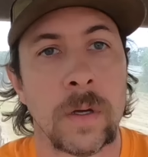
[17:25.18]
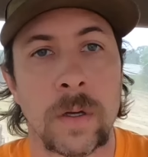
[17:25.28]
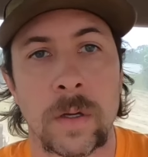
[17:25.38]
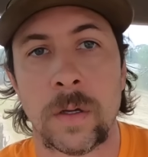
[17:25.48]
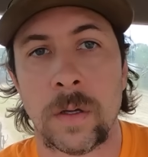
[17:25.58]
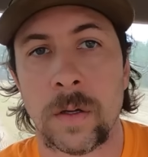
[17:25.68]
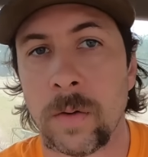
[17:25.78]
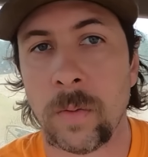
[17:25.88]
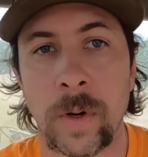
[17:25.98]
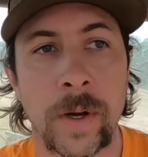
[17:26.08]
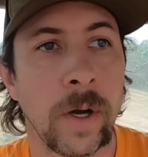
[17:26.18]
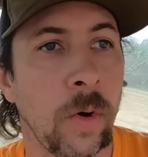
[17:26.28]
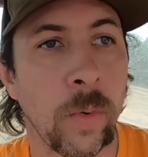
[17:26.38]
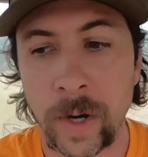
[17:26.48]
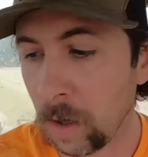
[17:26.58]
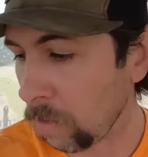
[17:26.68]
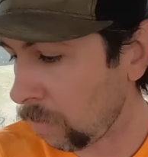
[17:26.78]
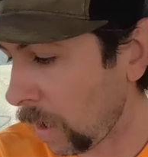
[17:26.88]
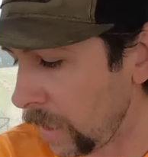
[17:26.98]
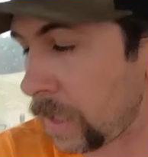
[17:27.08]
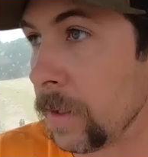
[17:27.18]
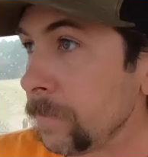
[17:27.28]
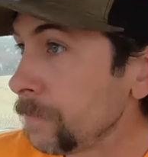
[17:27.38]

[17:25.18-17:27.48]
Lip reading: Well, we are raking,